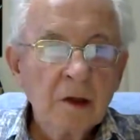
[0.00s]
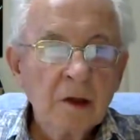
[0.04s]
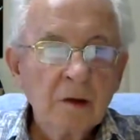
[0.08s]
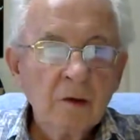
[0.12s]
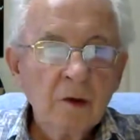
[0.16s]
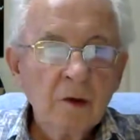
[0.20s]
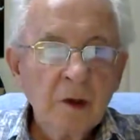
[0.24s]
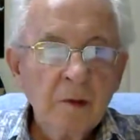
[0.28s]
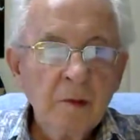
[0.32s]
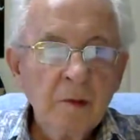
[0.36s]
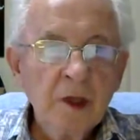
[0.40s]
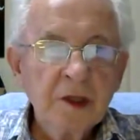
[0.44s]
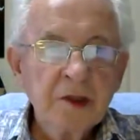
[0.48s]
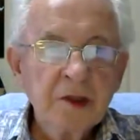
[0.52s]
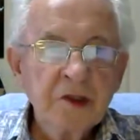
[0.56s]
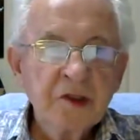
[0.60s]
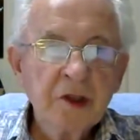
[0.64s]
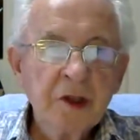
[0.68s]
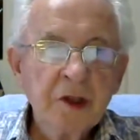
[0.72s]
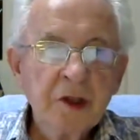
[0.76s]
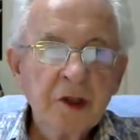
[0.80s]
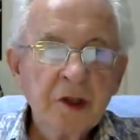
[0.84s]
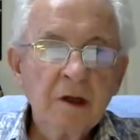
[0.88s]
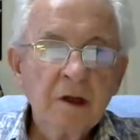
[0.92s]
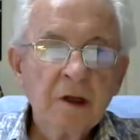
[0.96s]
can we be a
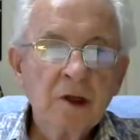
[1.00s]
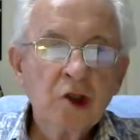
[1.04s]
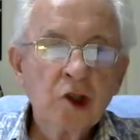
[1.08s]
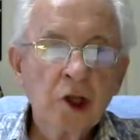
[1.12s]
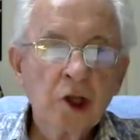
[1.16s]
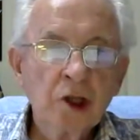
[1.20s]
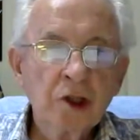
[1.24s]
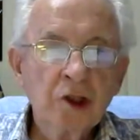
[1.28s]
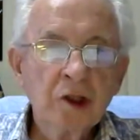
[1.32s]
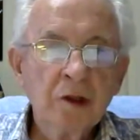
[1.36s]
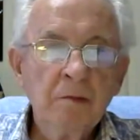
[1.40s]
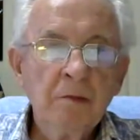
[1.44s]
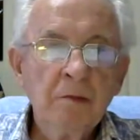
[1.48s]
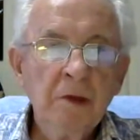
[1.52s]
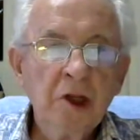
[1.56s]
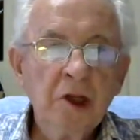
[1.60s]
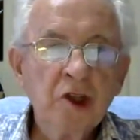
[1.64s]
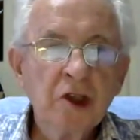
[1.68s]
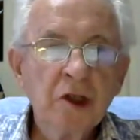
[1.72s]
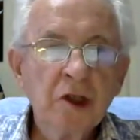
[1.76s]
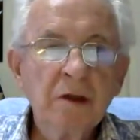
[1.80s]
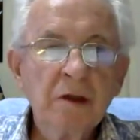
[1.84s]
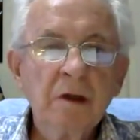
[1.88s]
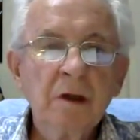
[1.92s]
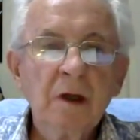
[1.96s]
synodal church in
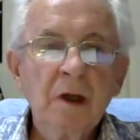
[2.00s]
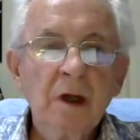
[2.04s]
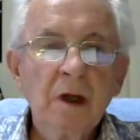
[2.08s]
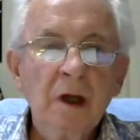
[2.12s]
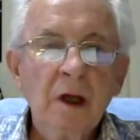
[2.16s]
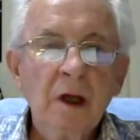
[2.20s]
mission,